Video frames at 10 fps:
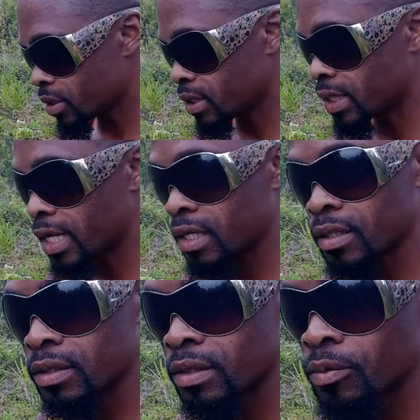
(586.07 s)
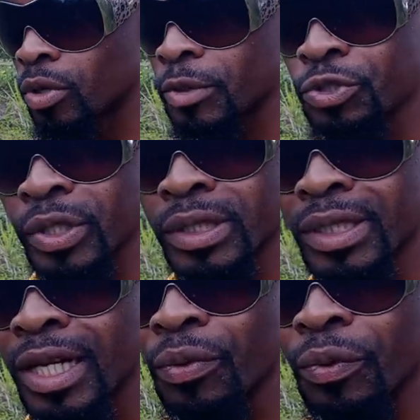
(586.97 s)
it's like the more I treat it,
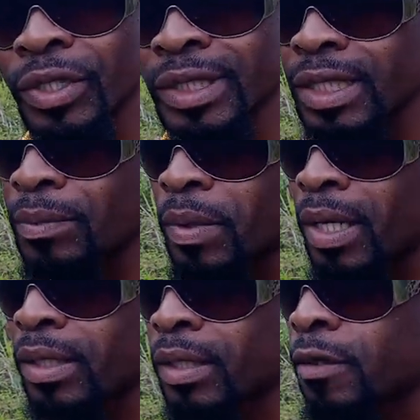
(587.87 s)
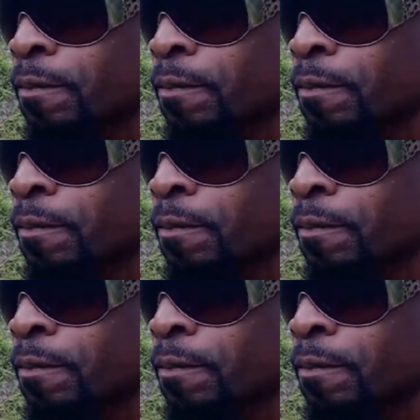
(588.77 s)
the worse it keep on get.